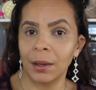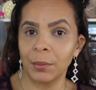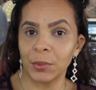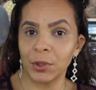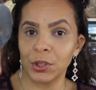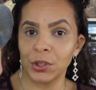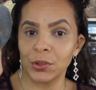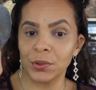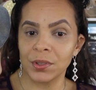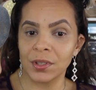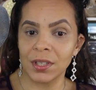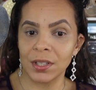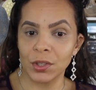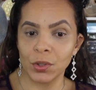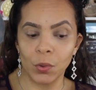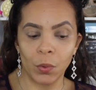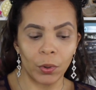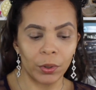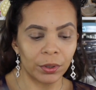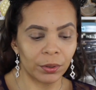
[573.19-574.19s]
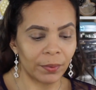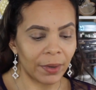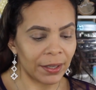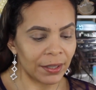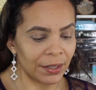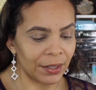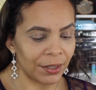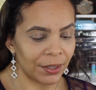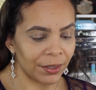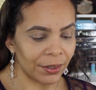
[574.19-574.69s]
I'm going to use this corner
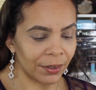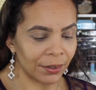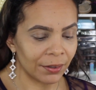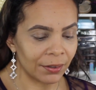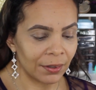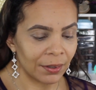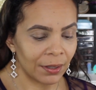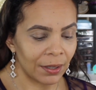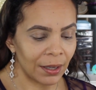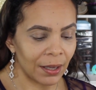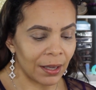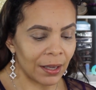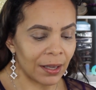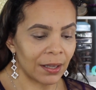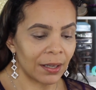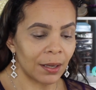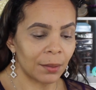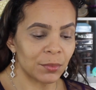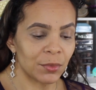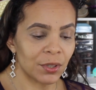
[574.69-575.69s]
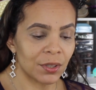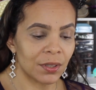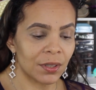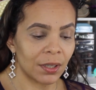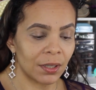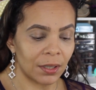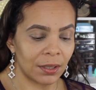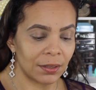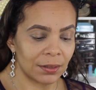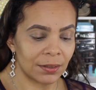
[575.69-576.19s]
right here and I'm just
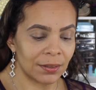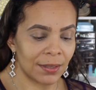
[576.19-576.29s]
going to